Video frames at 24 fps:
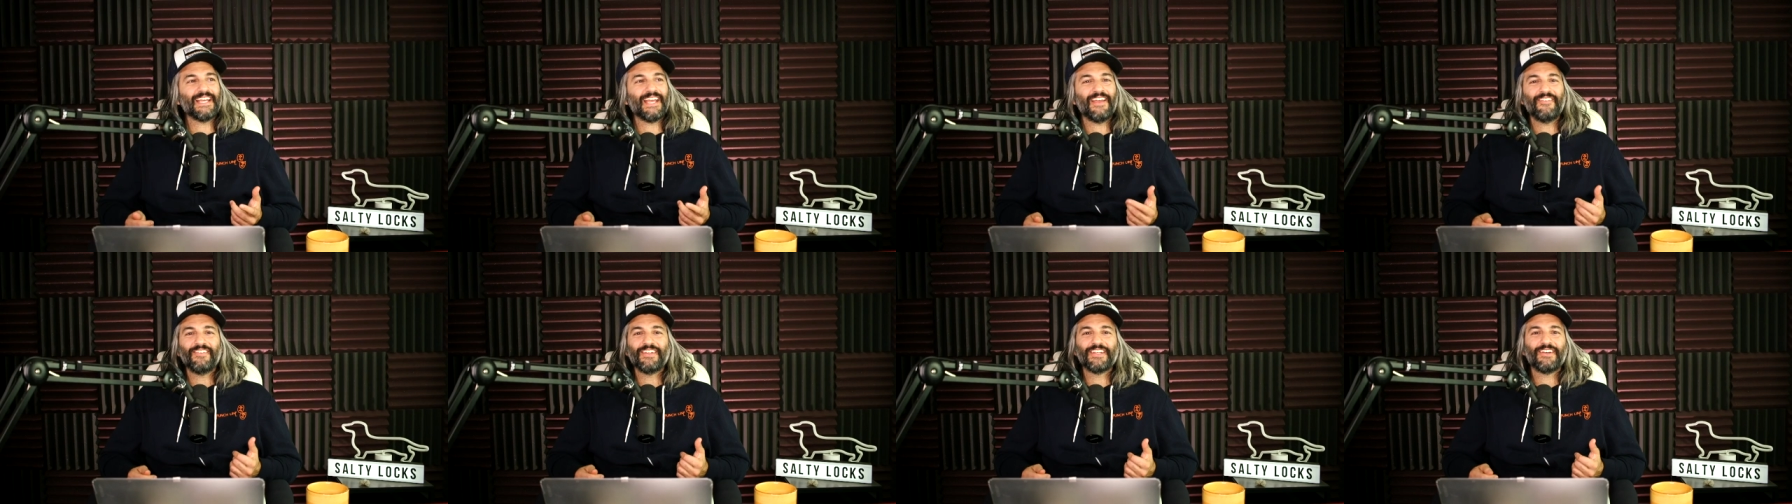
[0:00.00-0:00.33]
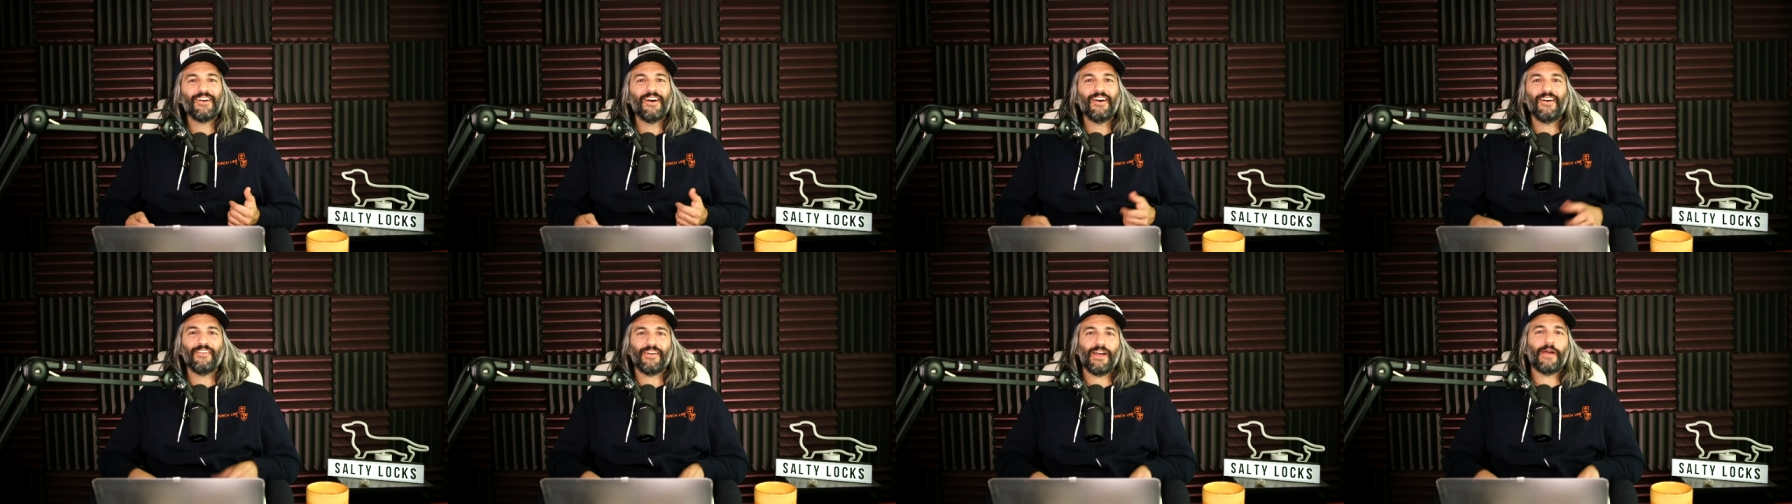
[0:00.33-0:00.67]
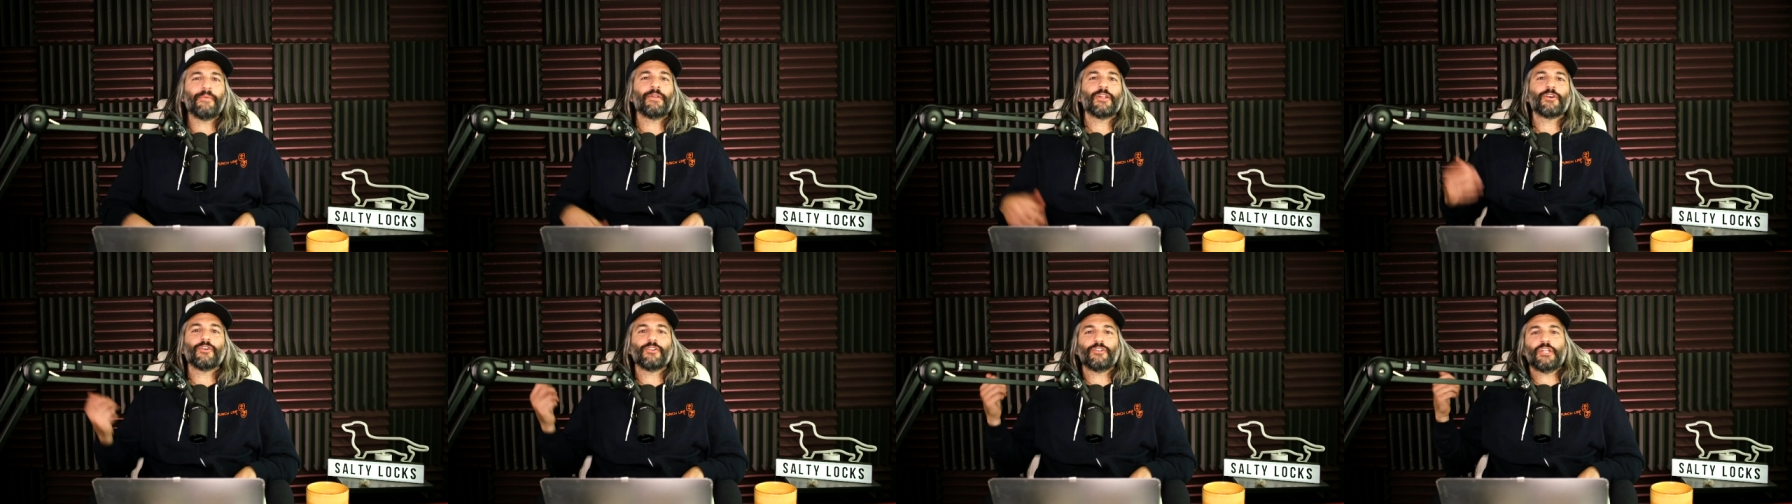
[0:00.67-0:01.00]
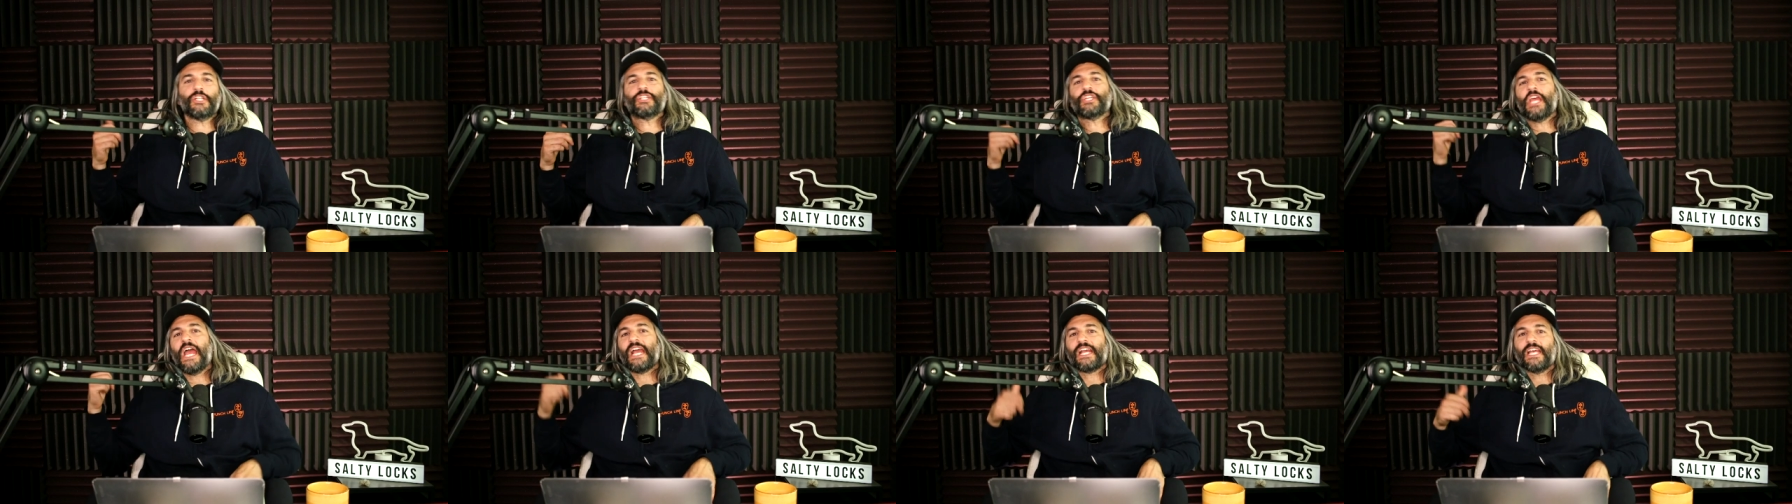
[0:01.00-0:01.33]
If you go, I'm going to go to
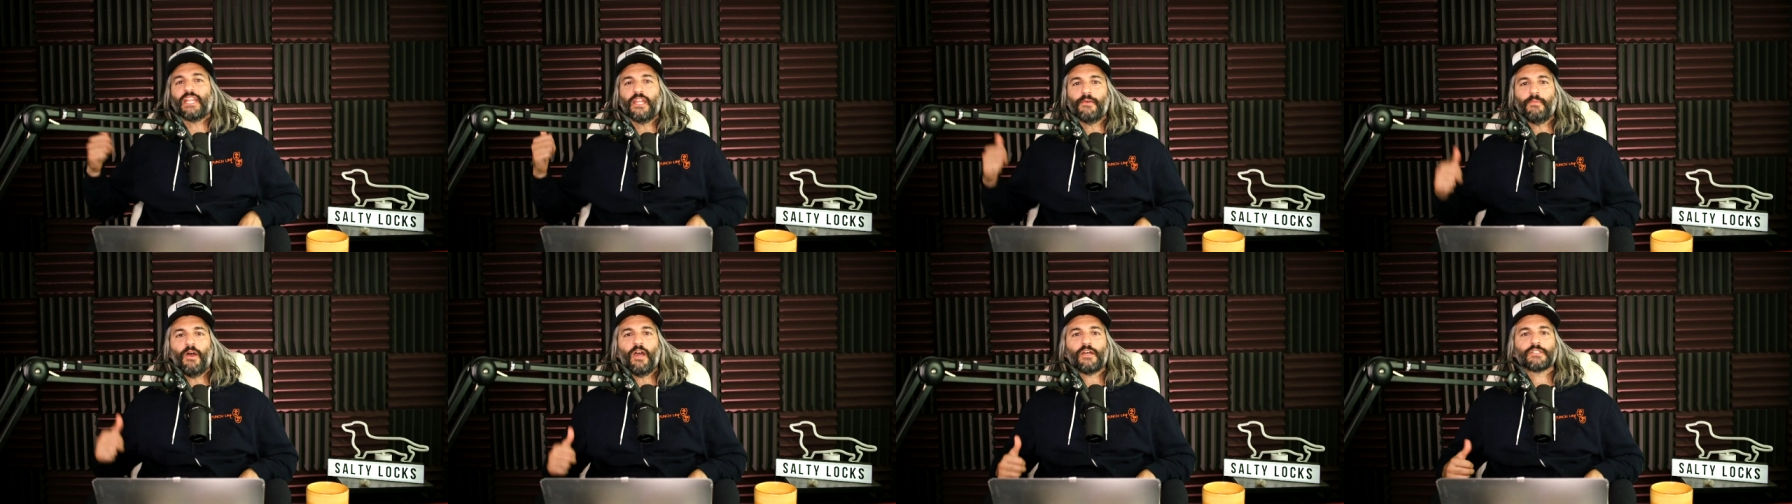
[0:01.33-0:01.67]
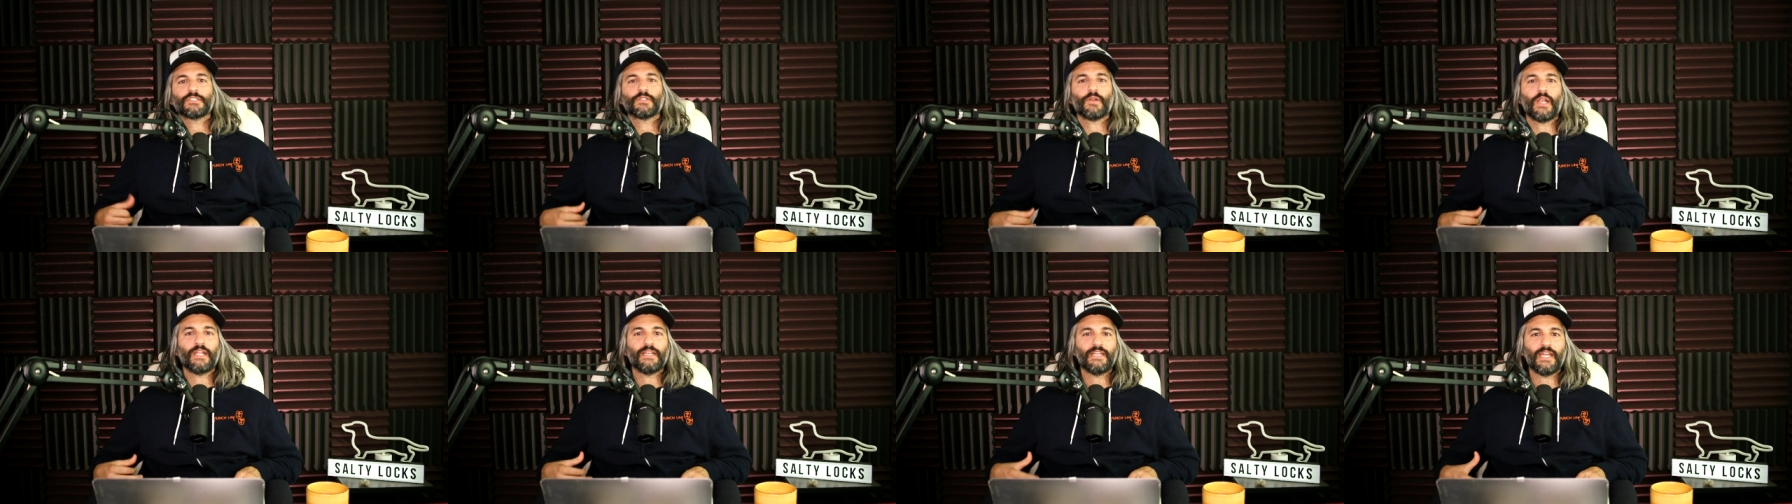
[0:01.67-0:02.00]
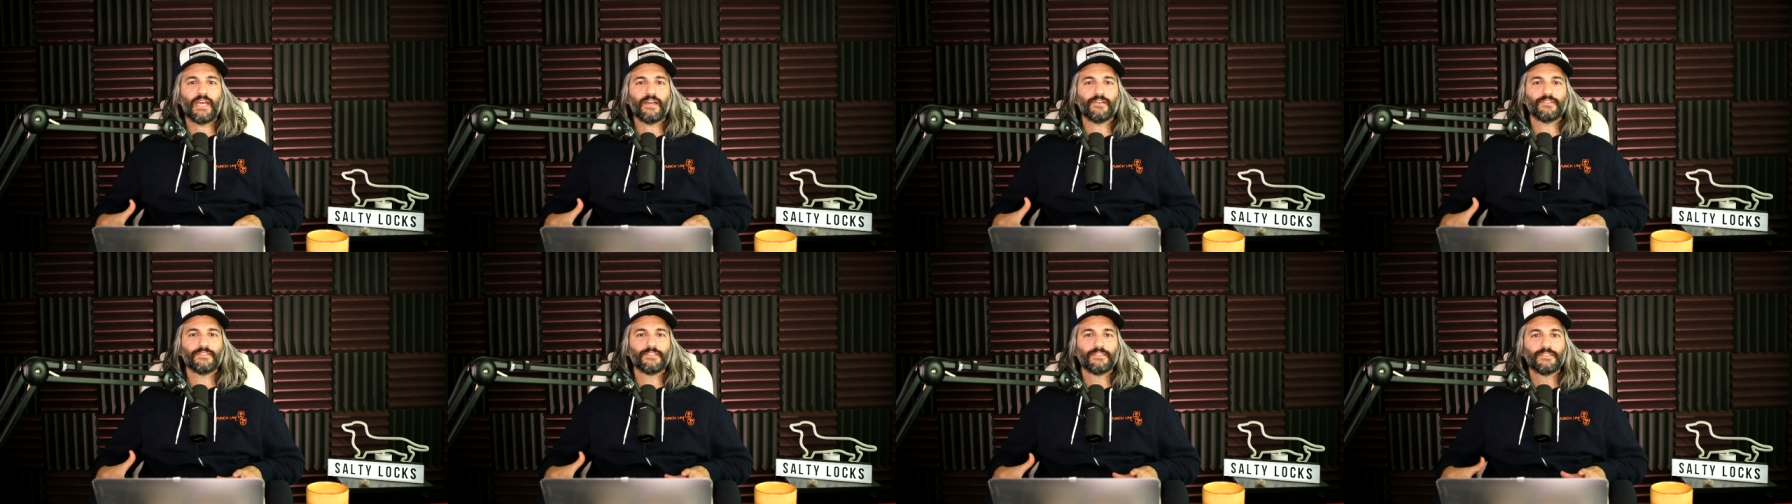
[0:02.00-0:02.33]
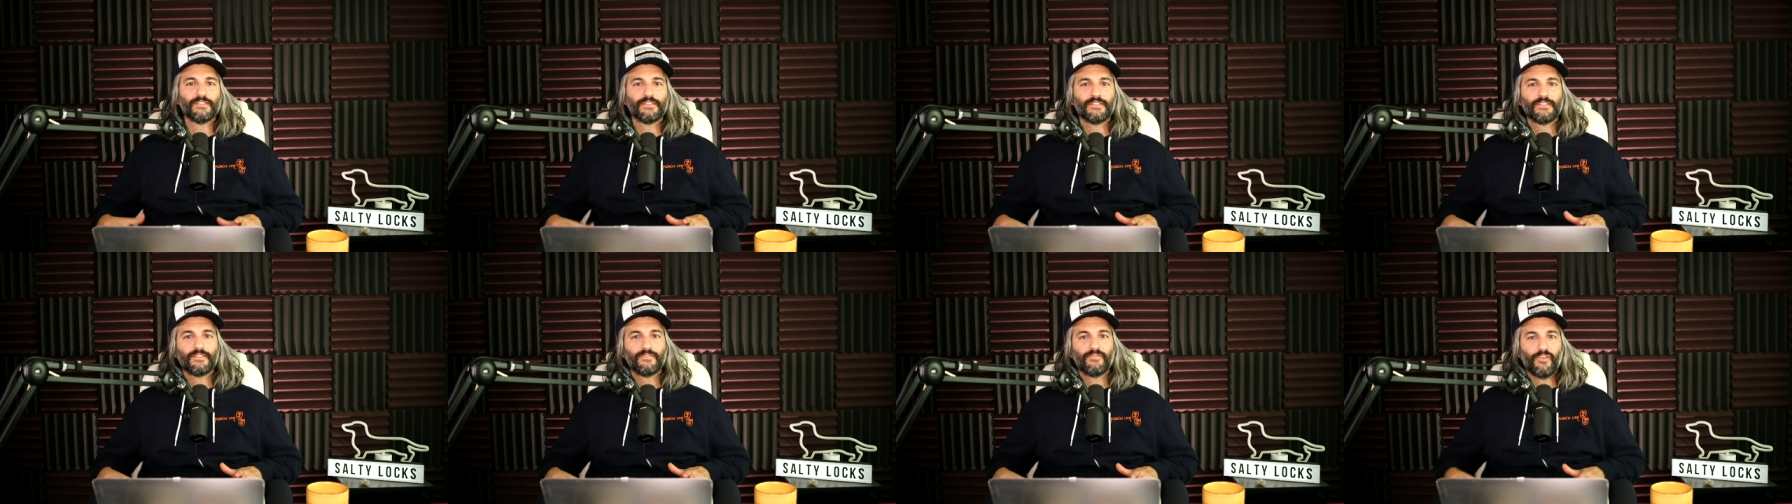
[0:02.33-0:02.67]
Jack in the Box right now
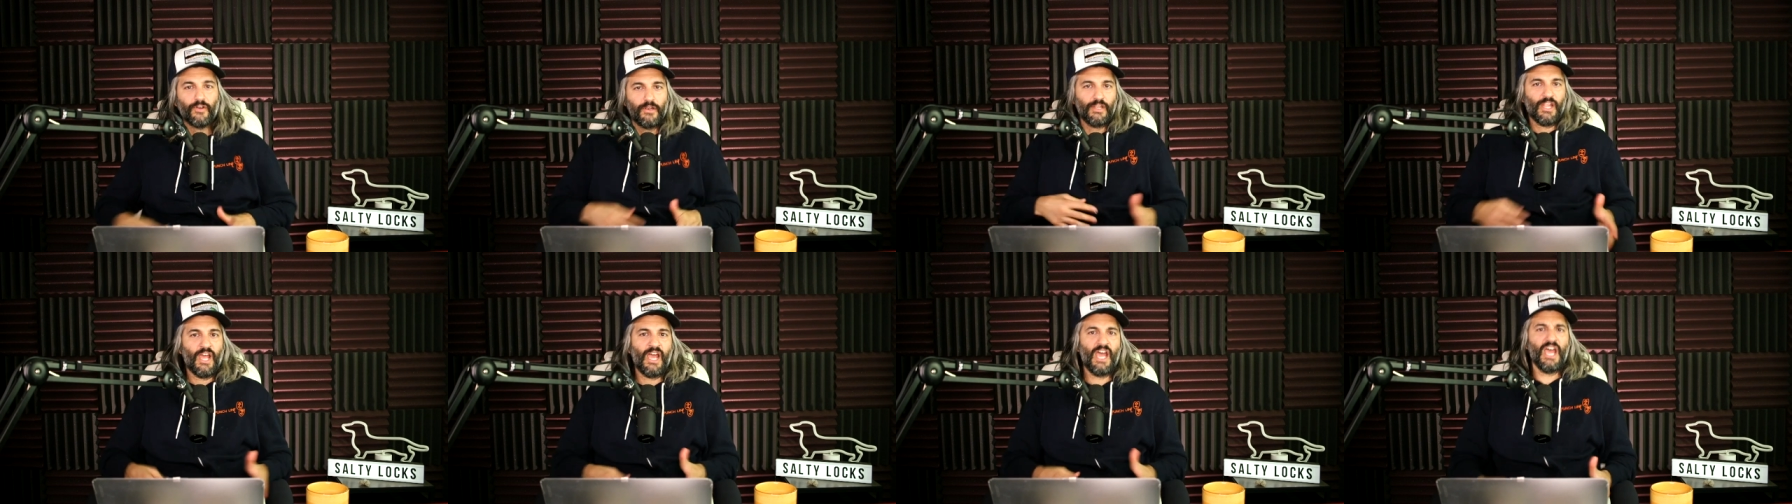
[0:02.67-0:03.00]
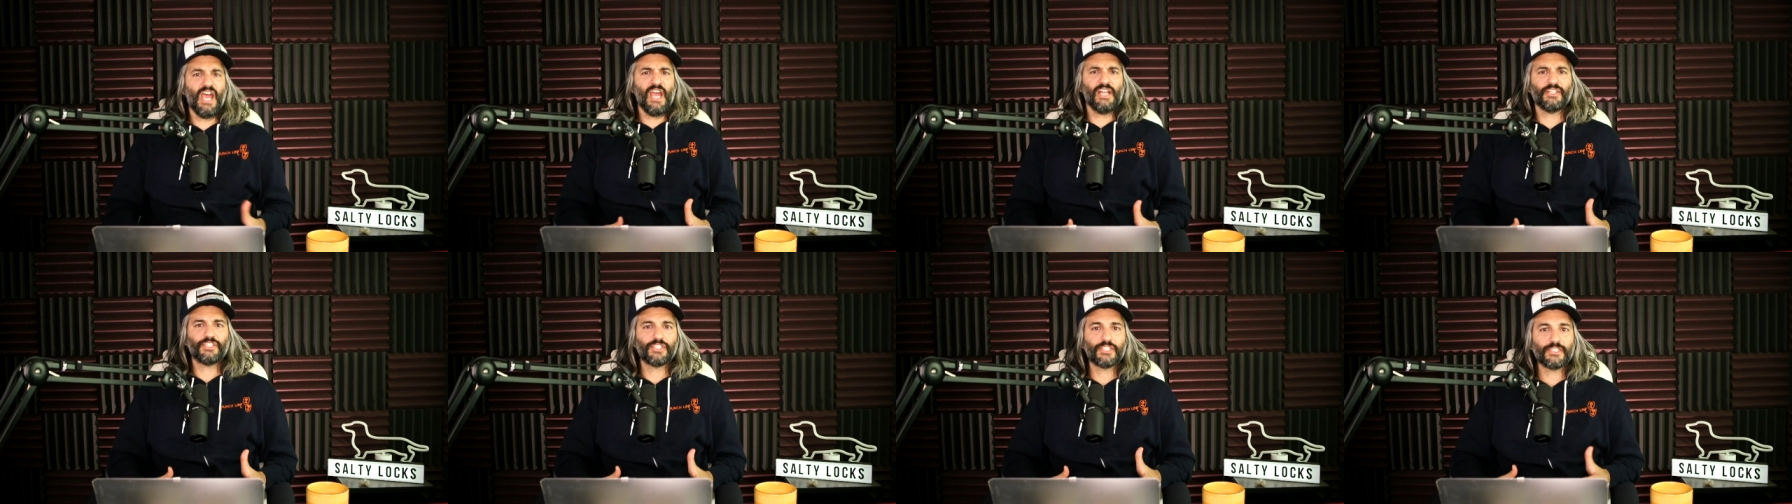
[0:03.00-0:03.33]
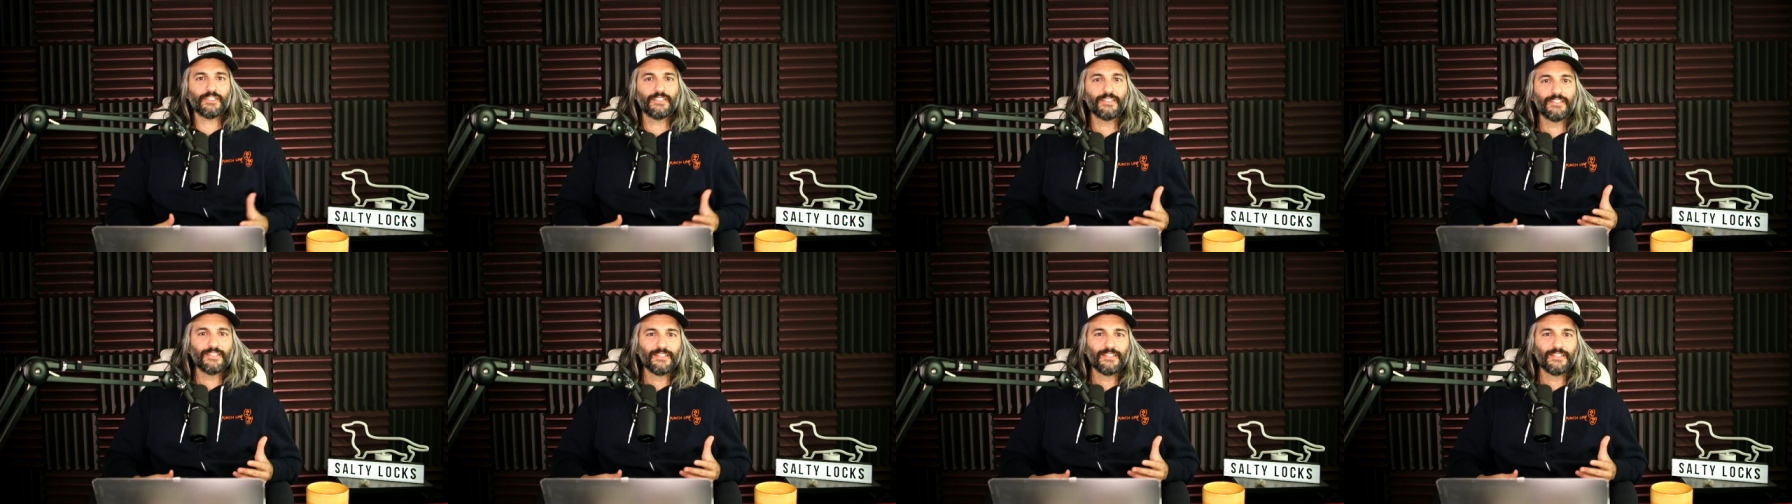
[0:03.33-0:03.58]
for lunch.